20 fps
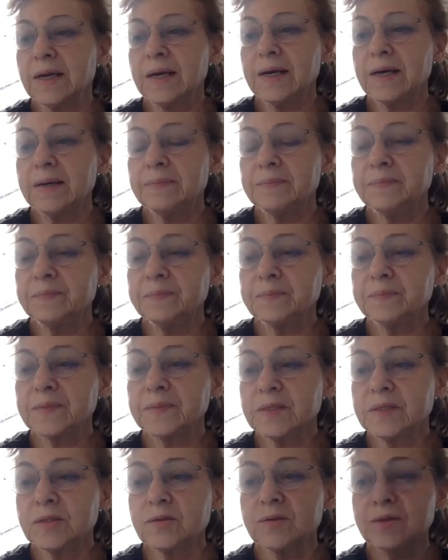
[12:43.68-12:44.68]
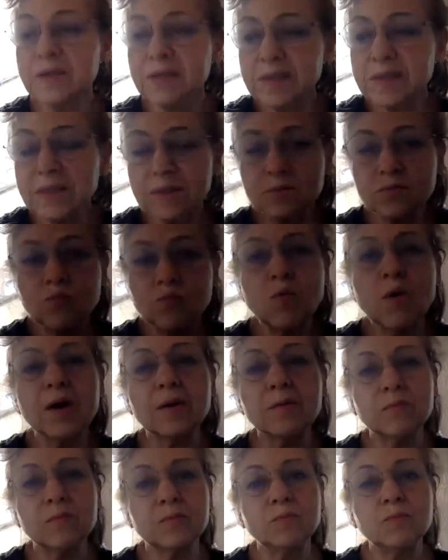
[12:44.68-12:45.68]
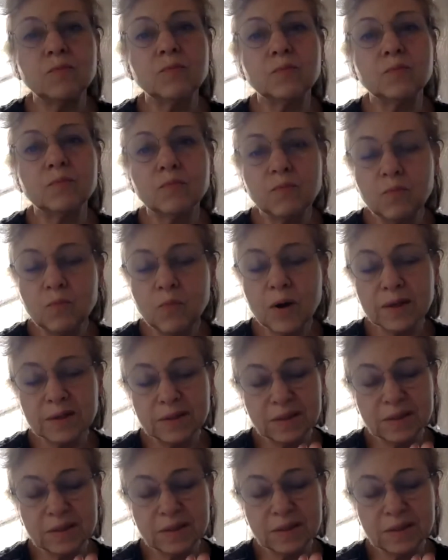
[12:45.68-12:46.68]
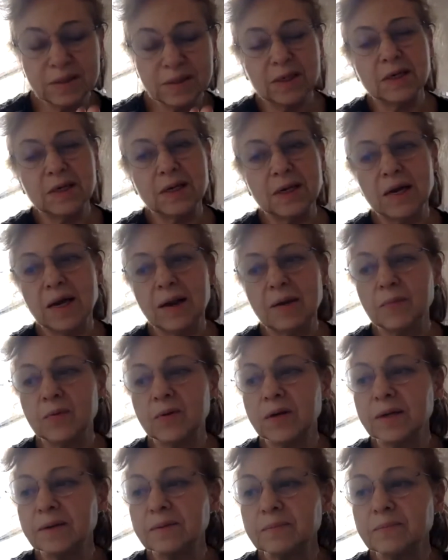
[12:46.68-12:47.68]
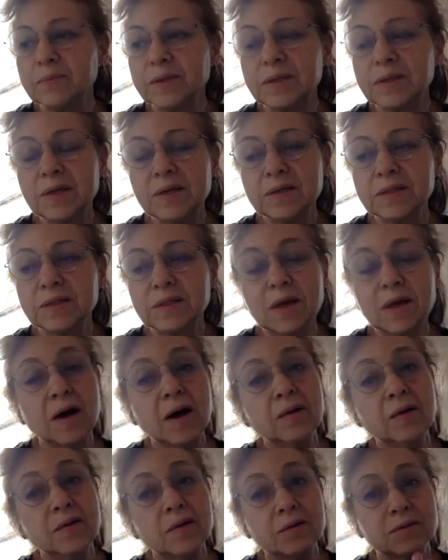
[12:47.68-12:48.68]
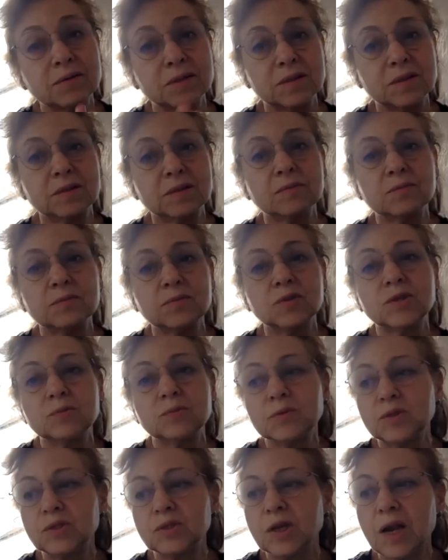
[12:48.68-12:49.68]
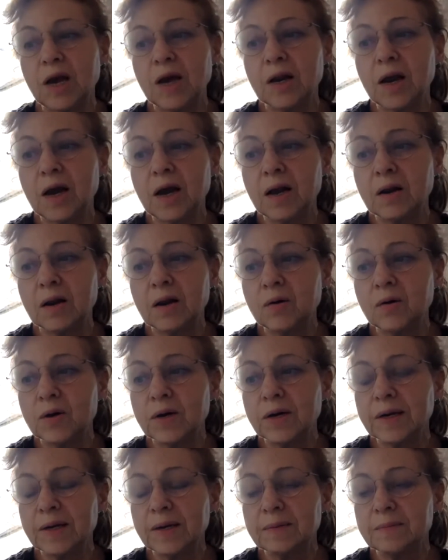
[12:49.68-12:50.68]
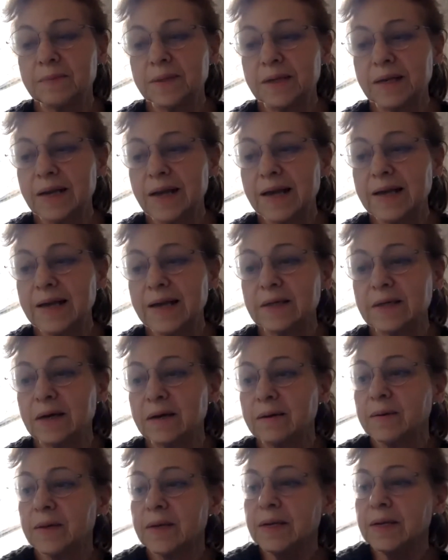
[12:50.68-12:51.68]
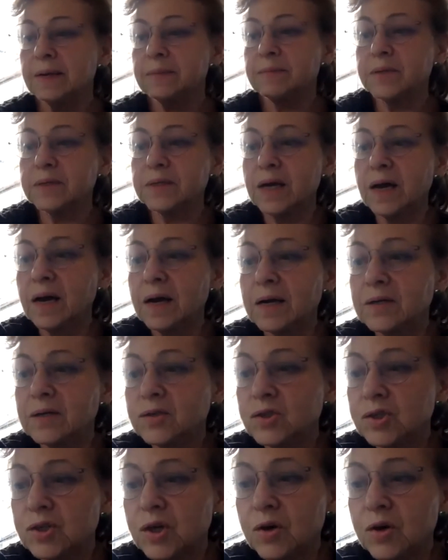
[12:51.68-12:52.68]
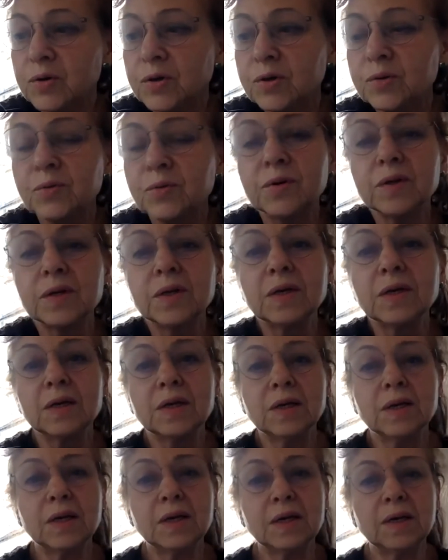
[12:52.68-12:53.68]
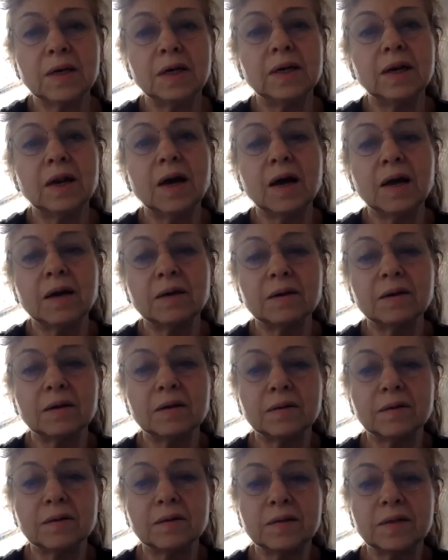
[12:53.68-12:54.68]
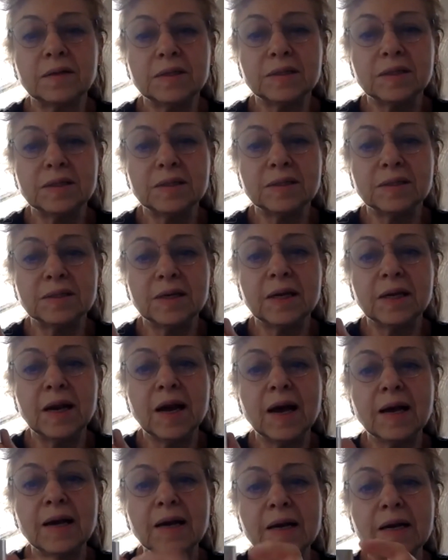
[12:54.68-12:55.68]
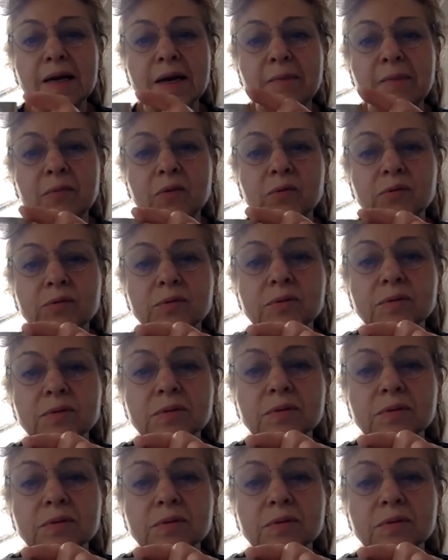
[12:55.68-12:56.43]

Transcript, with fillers: Um, so this is one, one technique in enameling, but there's others which, which I'll, I'll go a little bit later, but I can show you an un, this is an unenameled